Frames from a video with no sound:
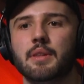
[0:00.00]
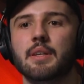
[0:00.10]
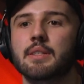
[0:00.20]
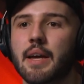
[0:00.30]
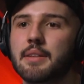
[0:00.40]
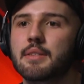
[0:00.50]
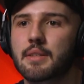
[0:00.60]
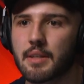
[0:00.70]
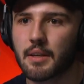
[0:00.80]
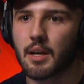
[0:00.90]
the
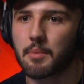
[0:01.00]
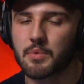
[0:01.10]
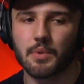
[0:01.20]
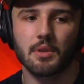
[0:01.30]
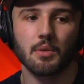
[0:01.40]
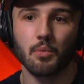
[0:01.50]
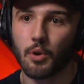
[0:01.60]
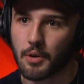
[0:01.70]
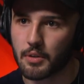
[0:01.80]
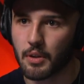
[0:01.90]
intensity that comes with the
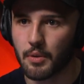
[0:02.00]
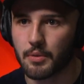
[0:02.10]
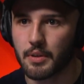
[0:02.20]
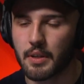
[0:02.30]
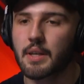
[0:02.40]
workload